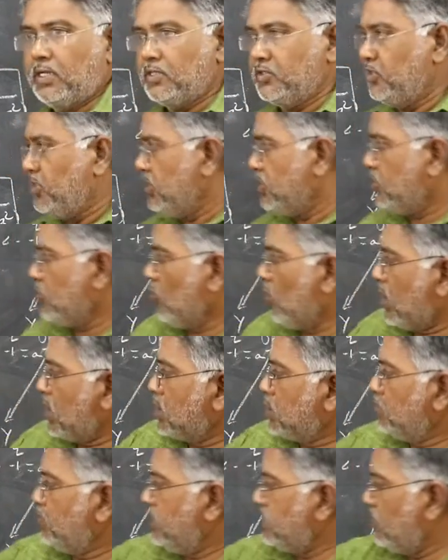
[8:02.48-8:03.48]
These two are
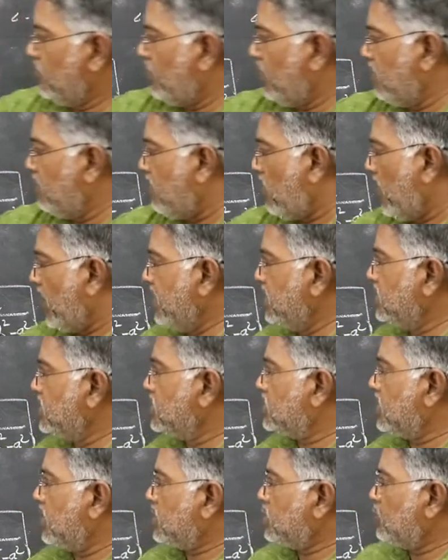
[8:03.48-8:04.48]
specific points
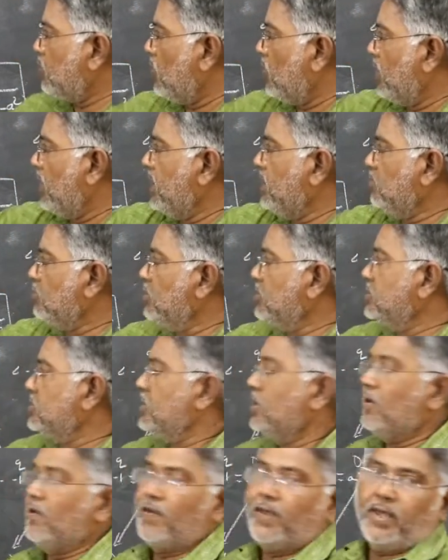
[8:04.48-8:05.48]
corresponding to this
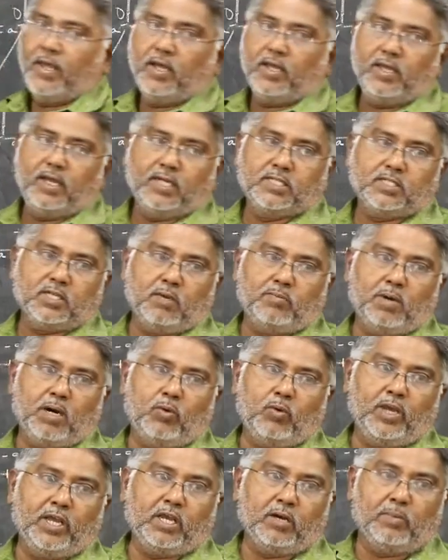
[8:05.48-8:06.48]
x comma
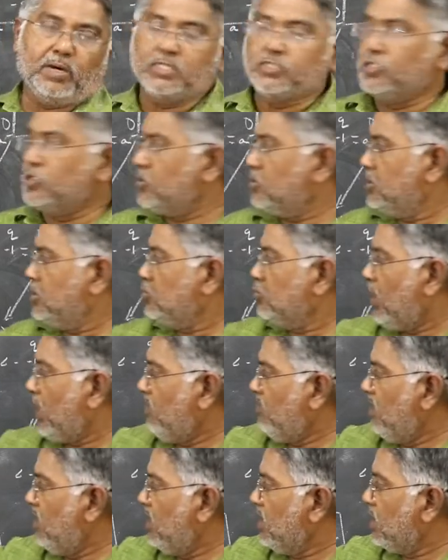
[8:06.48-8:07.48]
y comma 0. This y
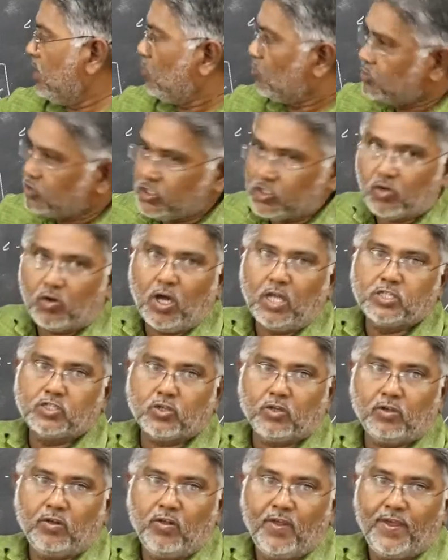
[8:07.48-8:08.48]
will include 0
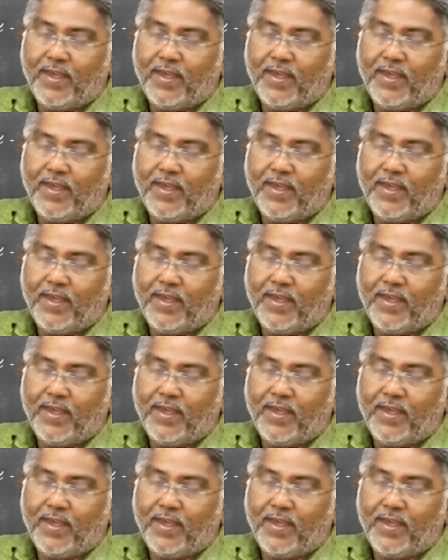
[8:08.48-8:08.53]
also.